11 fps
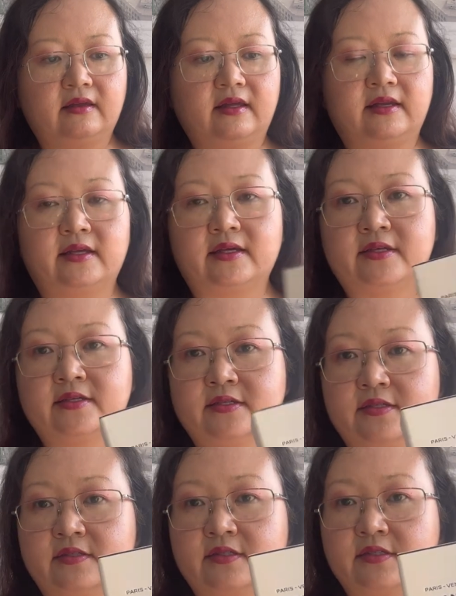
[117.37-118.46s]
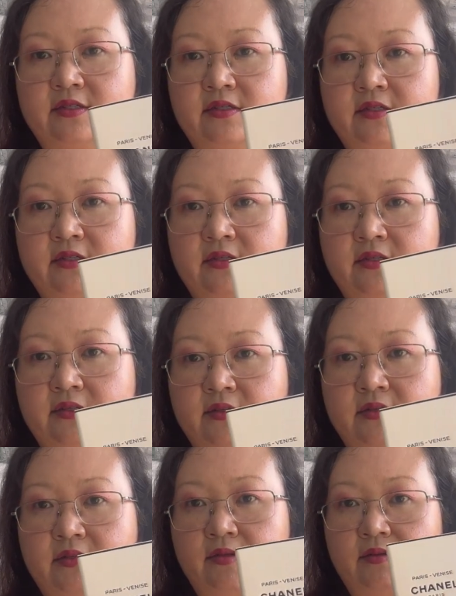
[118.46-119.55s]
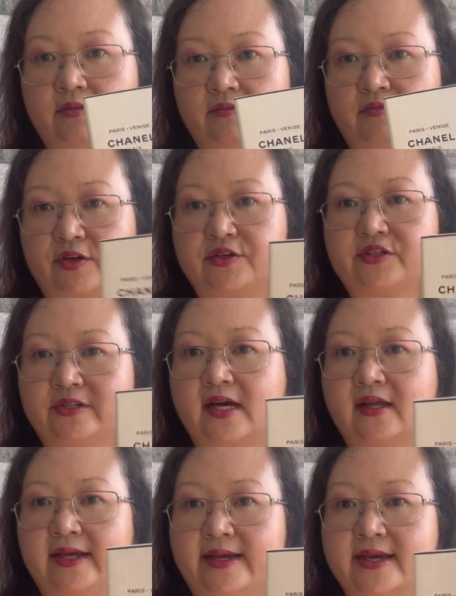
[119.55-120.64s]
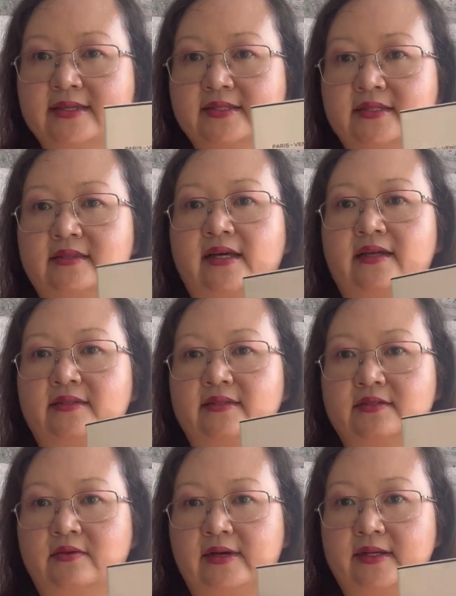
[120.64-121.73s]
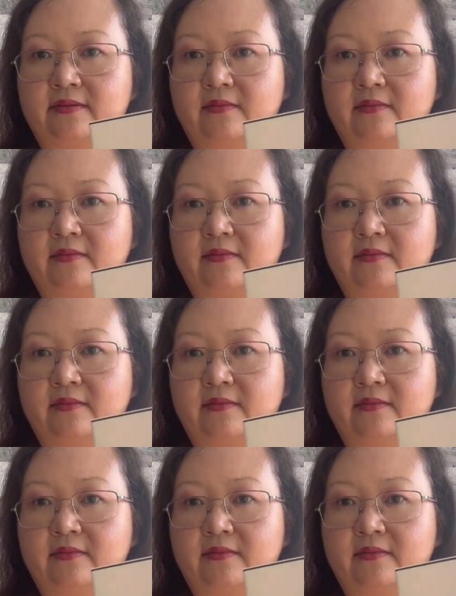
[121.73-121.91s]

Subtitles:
It is very Chanel, I guess, in that it's quite